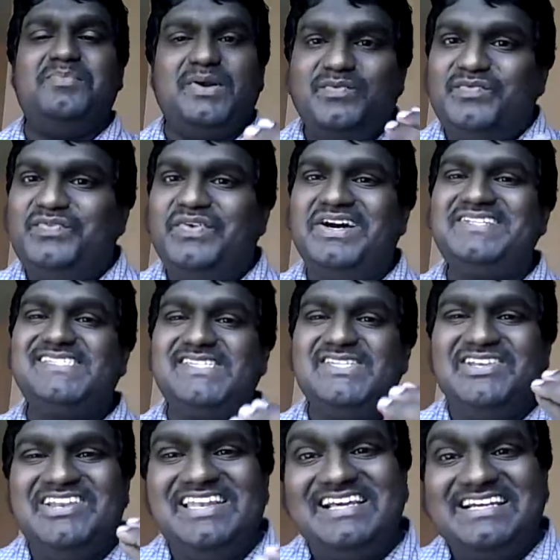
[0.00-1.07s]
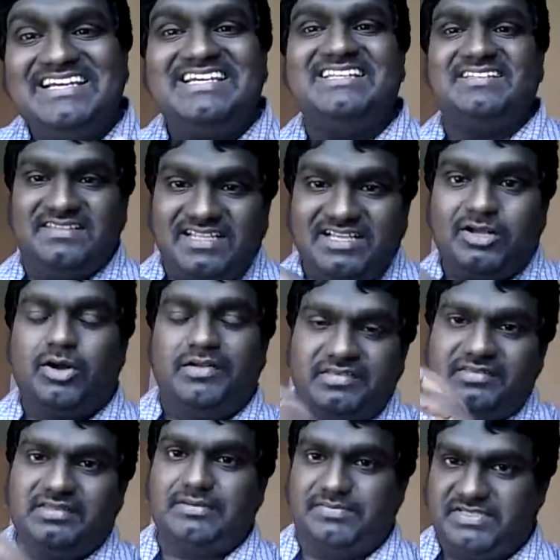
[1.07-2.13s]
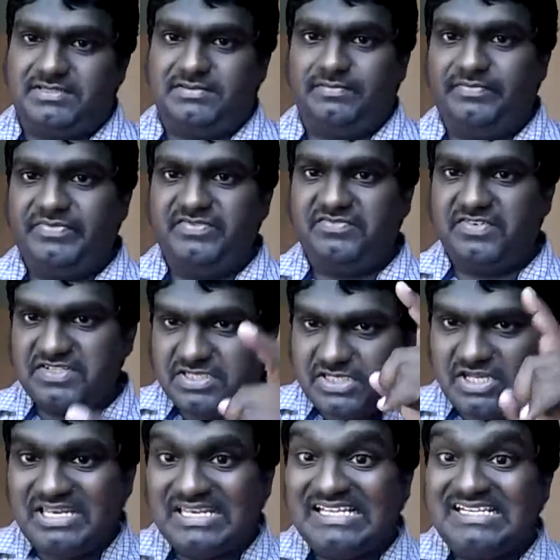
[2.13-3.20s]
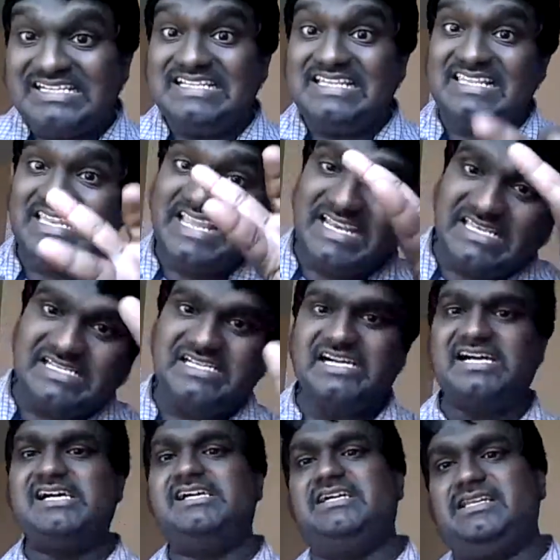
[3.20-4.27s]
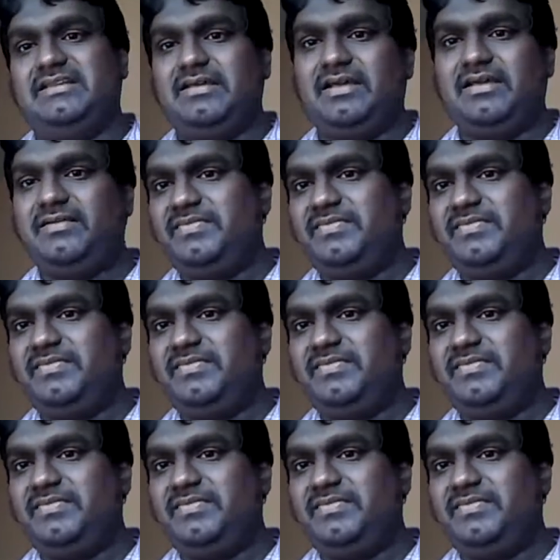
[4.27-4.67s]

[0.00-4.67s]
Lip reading: But first you learn the concepts. First you learn, later earn.